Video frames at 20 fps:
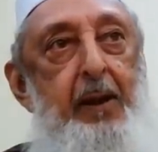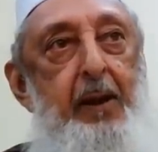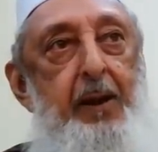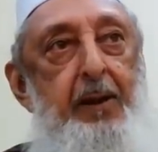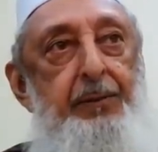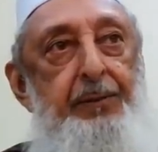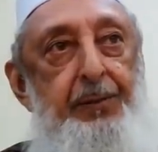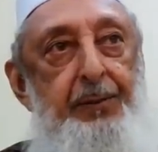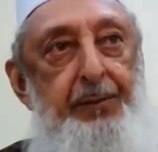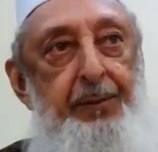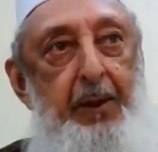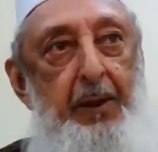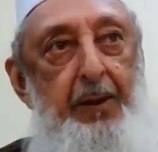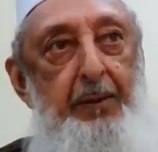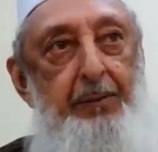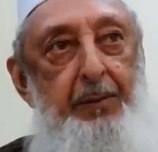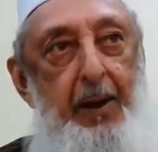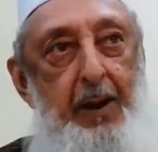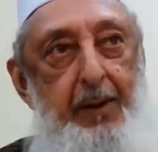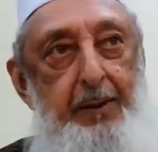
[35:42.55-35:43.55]
as the Son
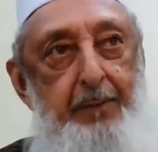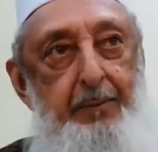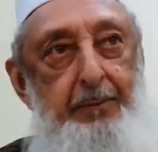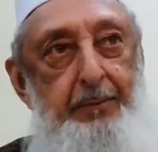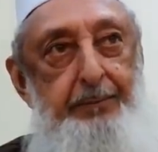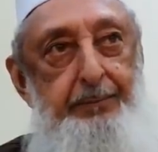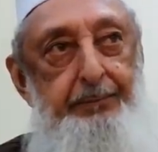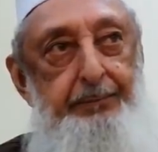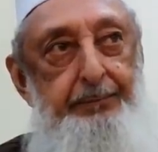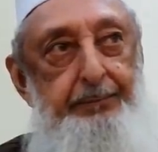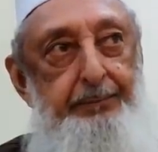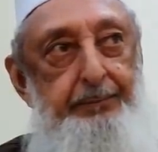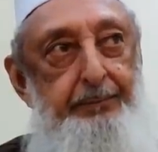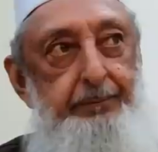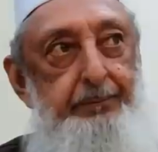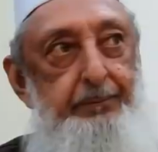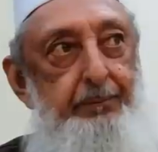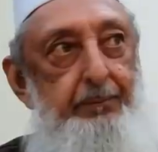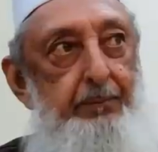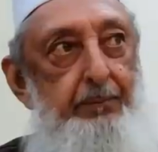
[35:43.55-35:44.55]
of God.
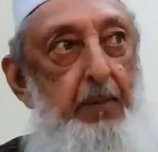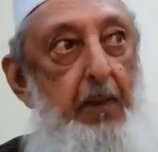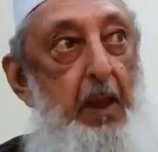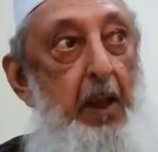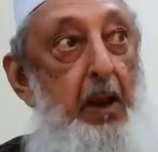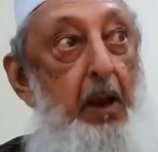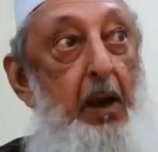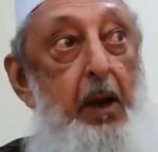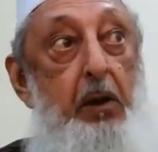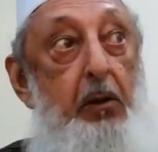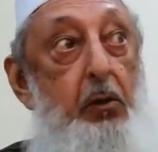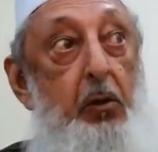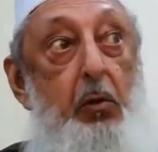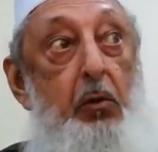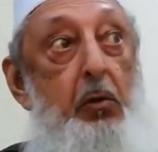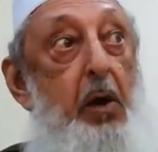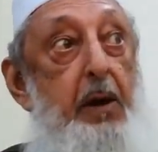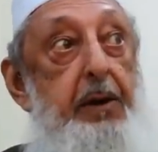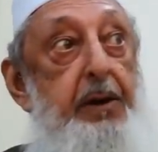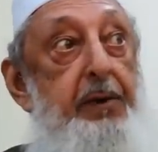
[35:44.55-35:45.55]

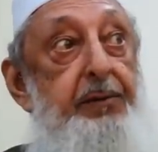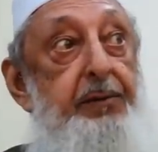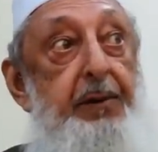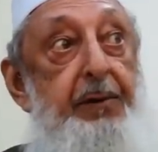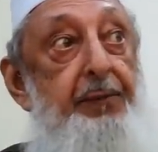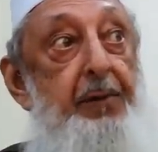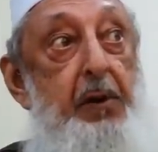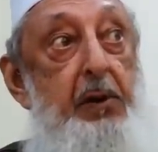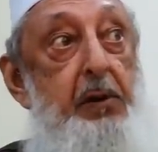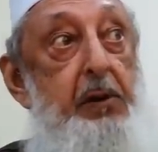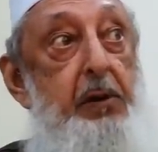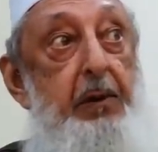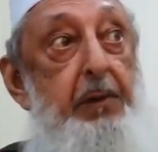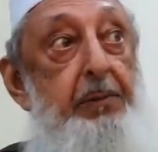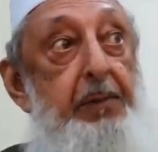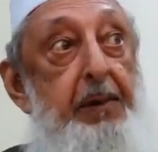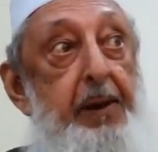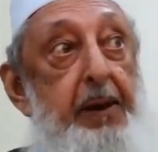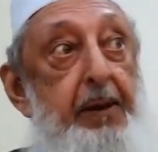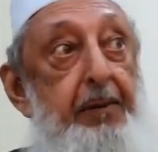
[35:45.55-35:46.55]
No one is differing
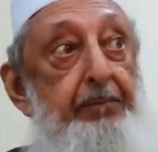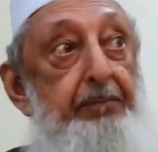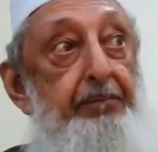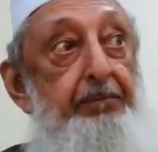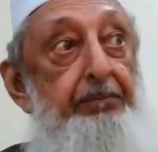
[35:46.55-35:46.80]
with me?